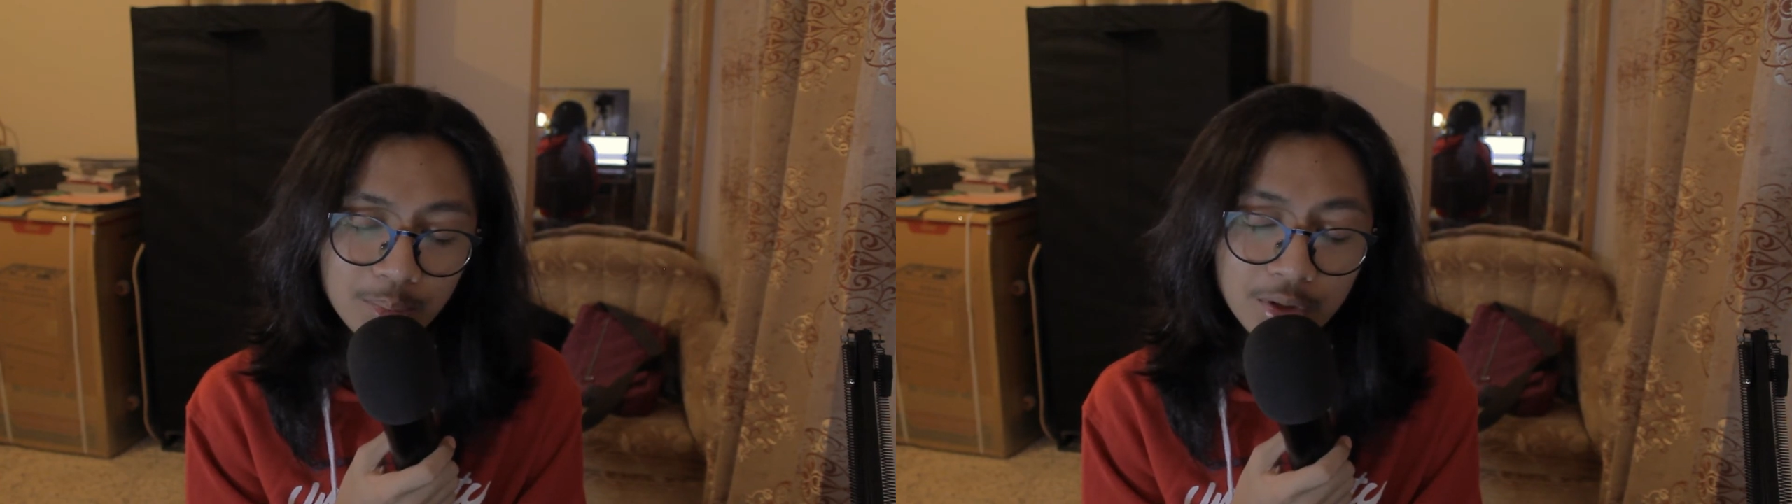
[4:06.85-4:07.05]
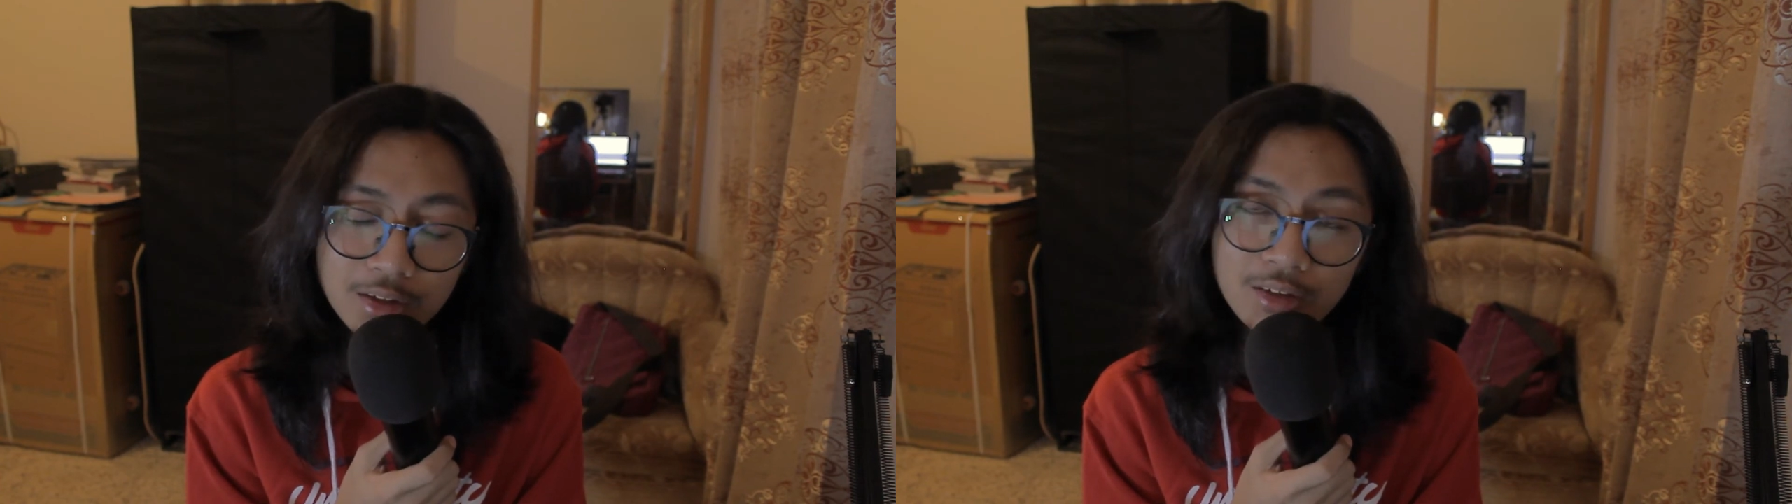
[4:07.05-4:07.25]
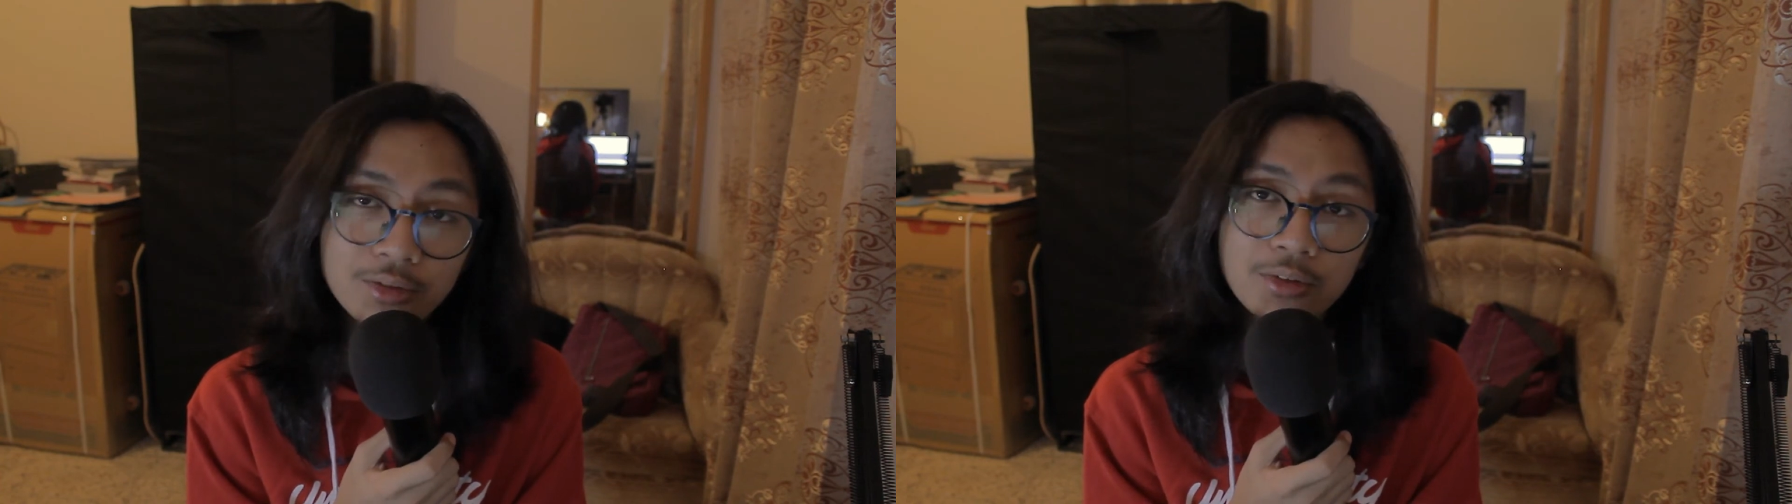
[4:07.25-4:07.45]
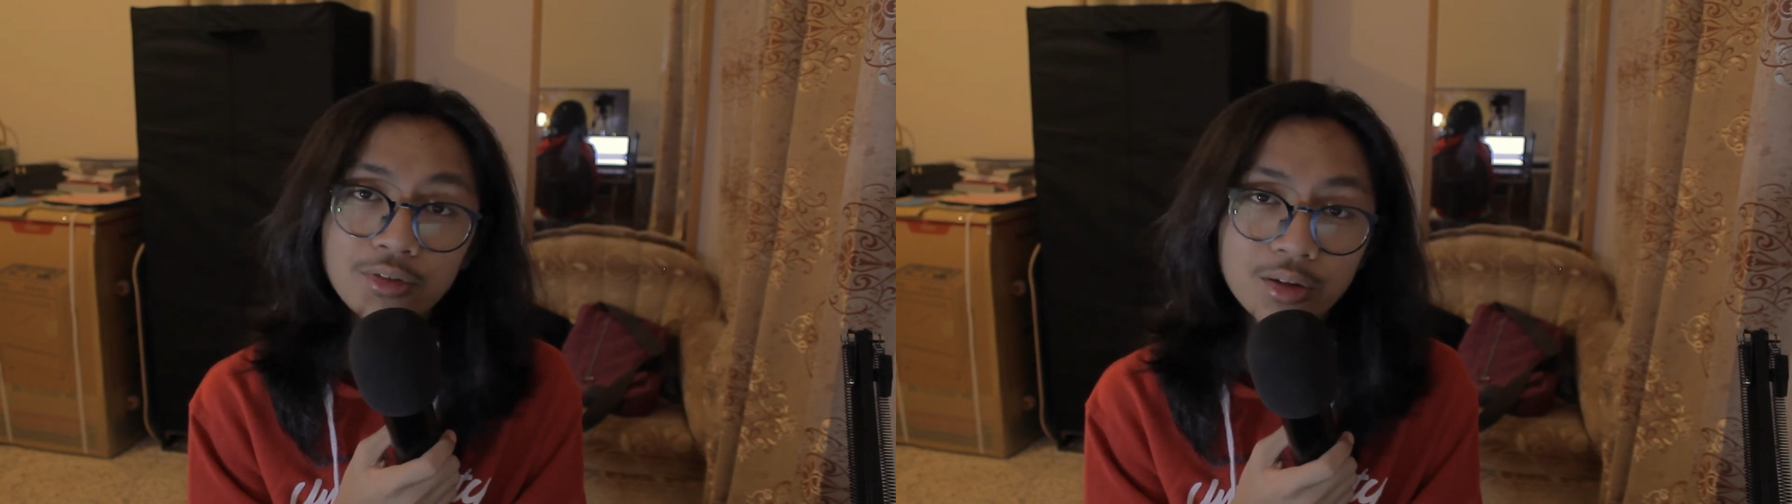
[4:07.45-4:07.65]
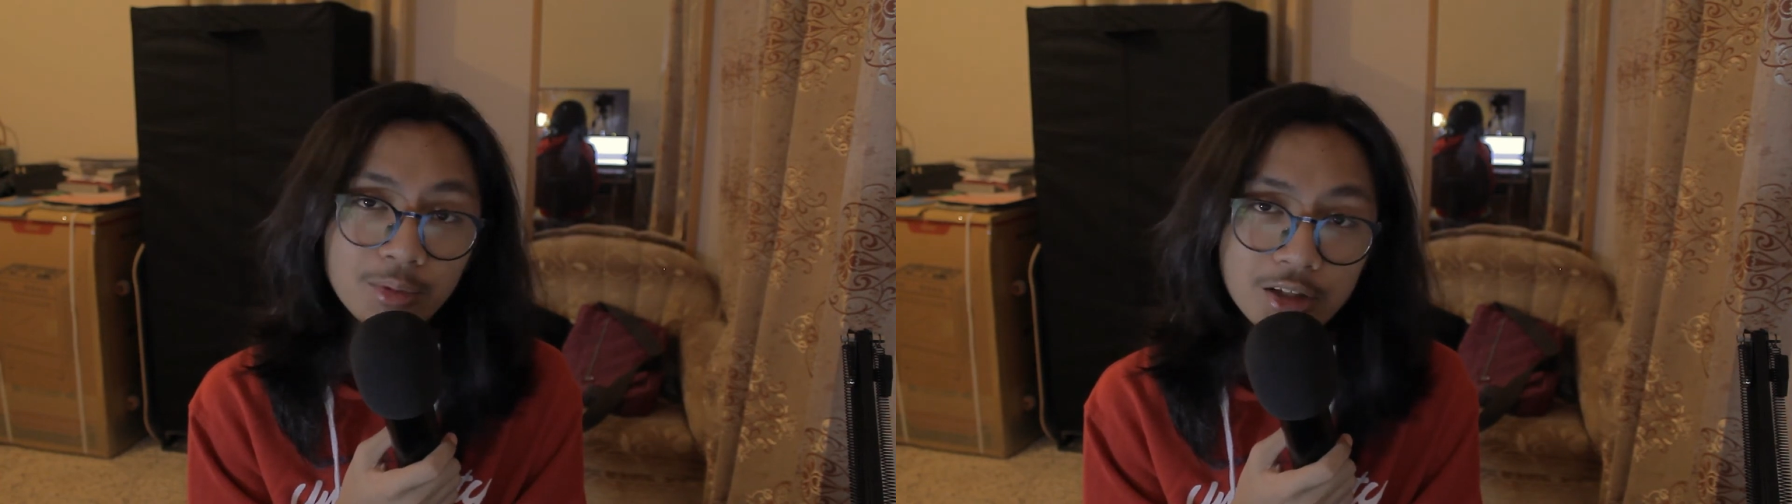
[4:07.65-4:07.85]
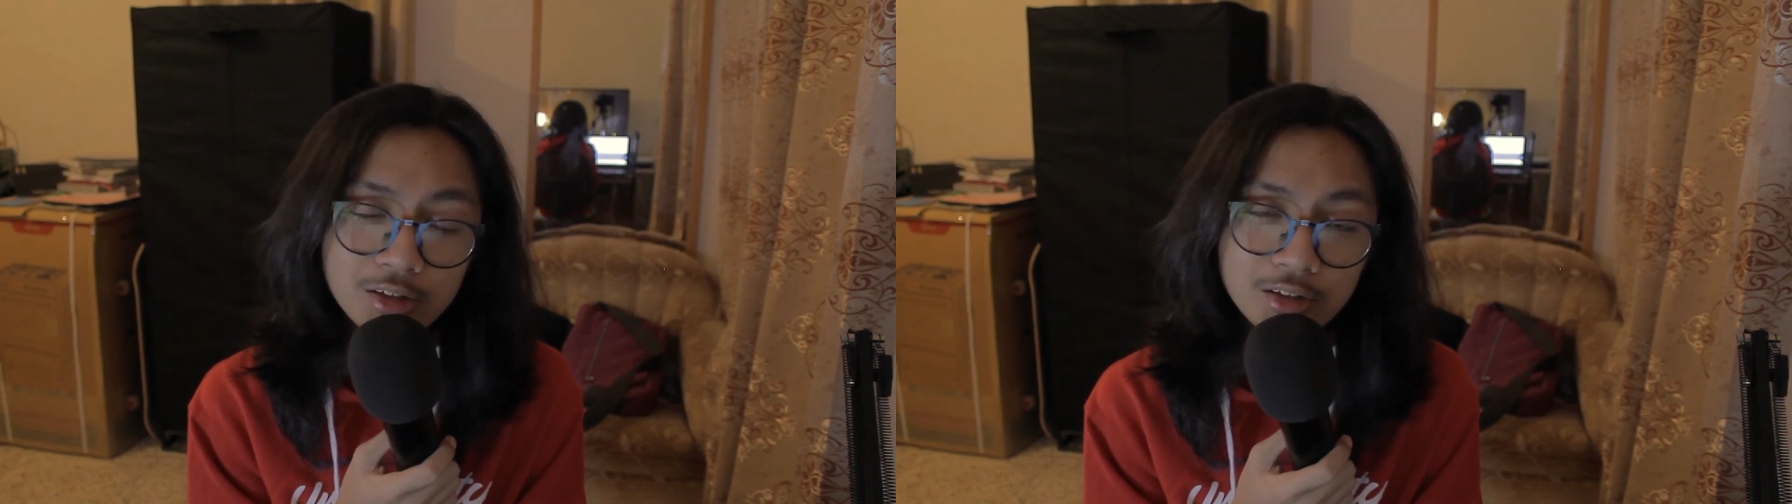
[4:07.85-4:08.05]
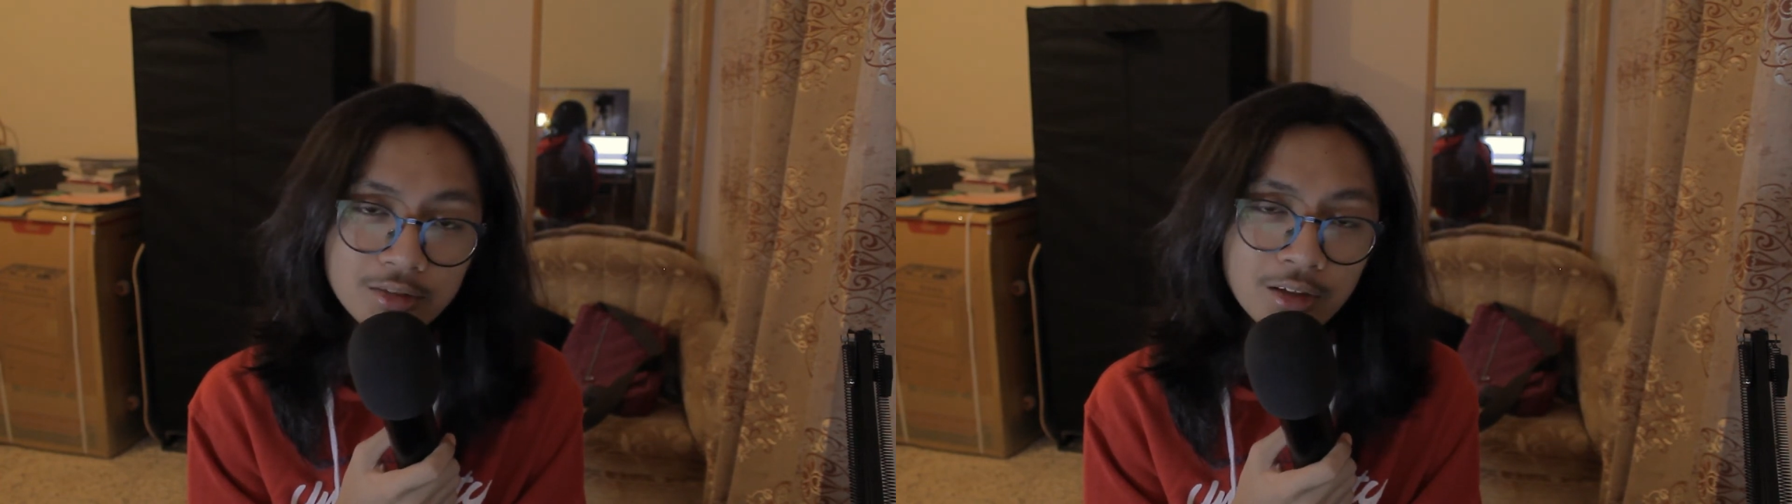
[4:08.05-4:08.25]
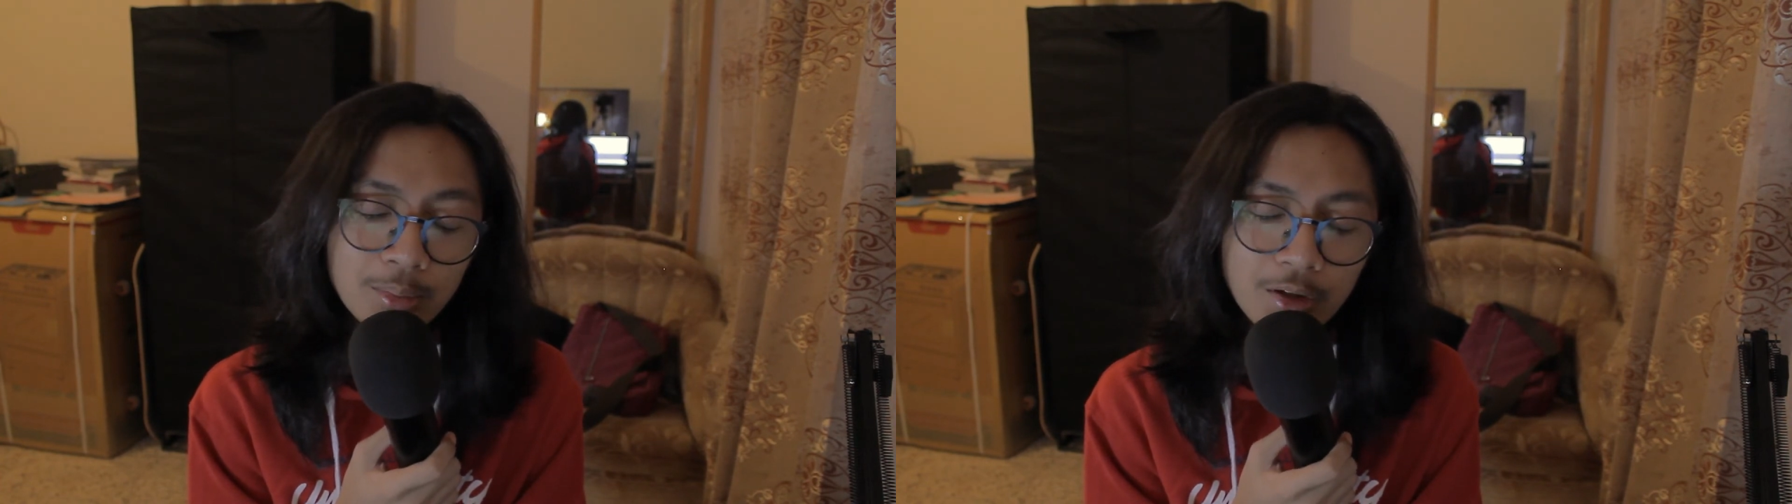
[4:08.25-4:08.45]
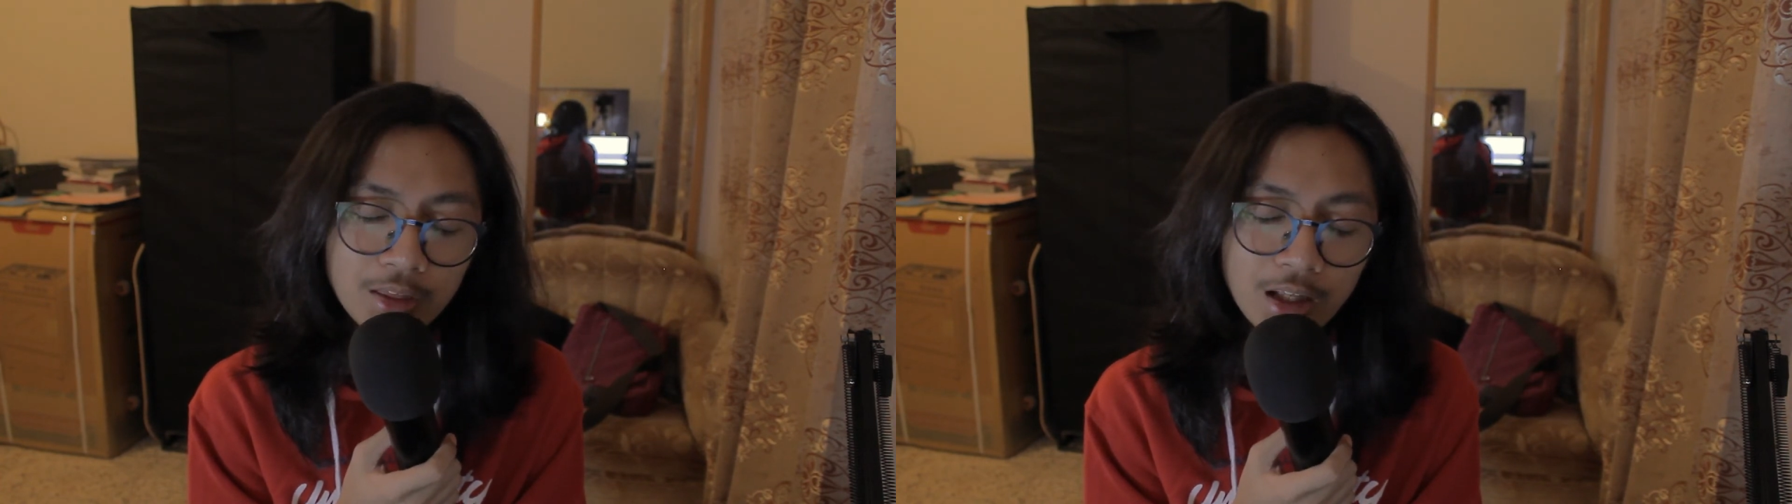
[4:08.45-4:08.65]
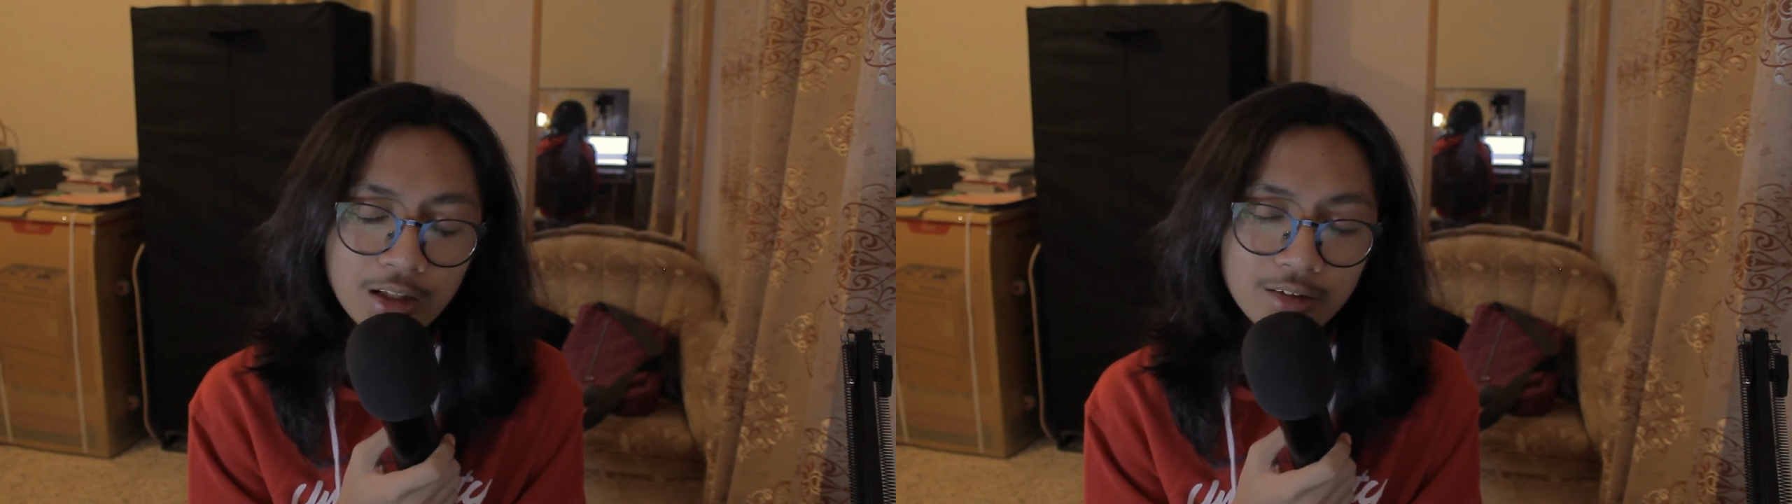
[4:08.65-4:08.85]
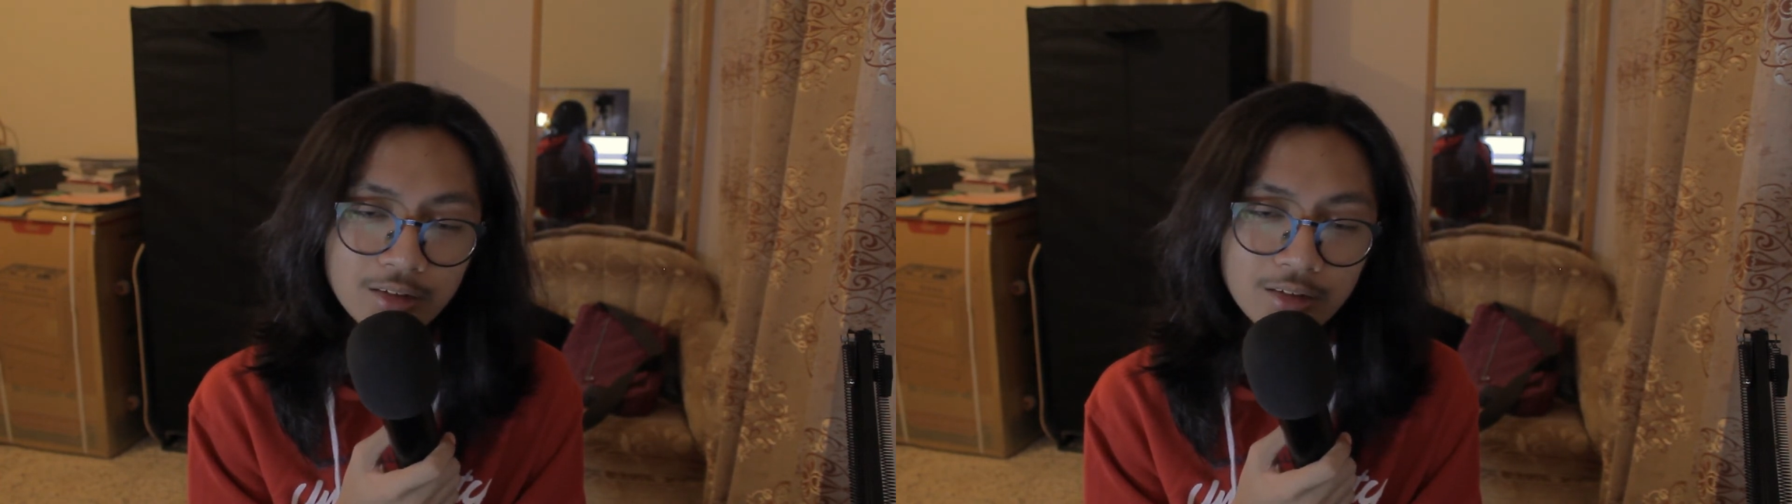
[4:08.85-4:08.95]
piece of information about that